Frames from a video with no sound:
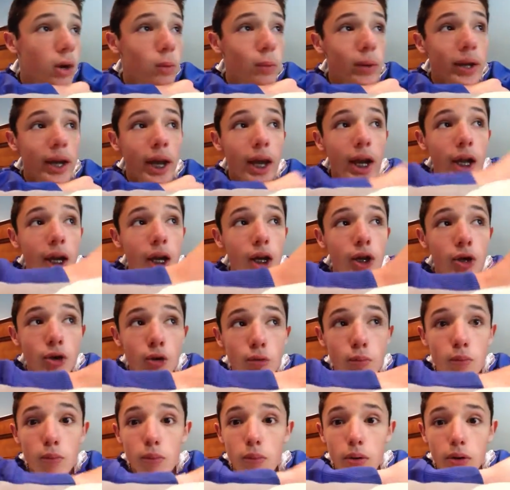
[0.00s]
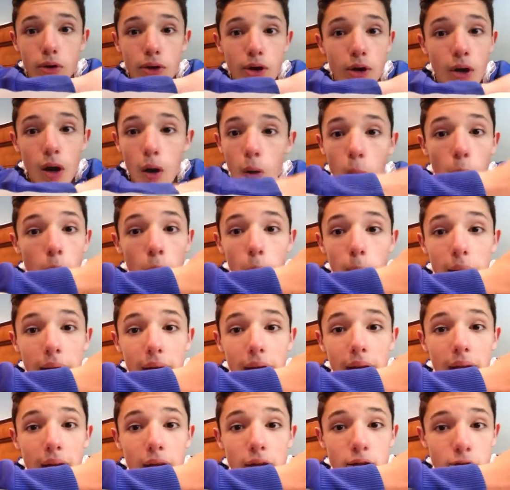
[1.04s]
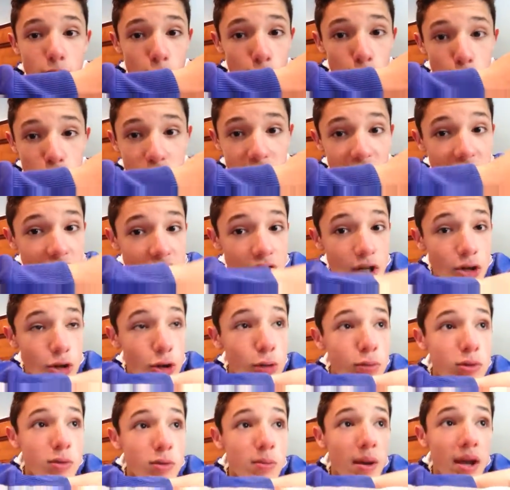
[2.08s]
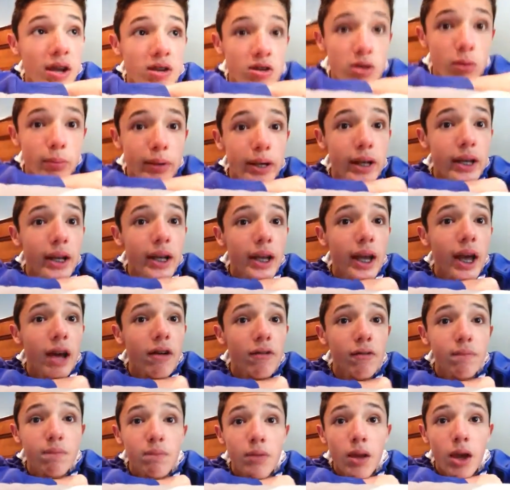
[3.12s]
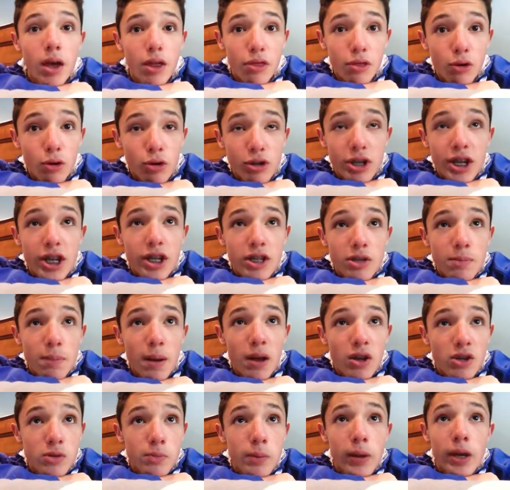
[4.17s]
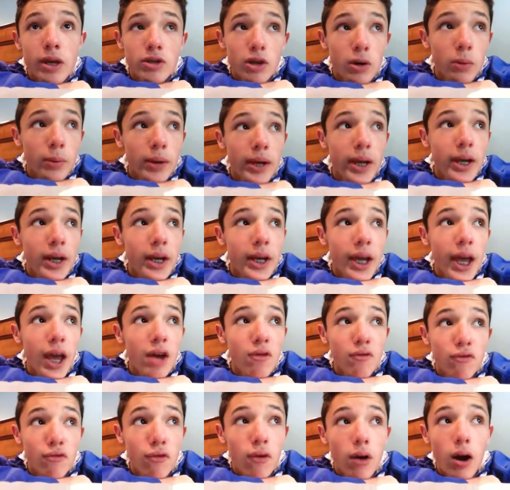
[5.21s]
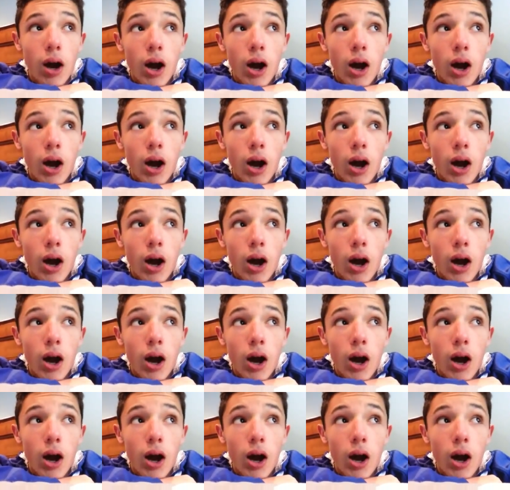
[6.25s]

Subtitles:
Are we getting a new, you know, are we going to get 260 troop space? Are we going to get 13 spell space? Are we going to get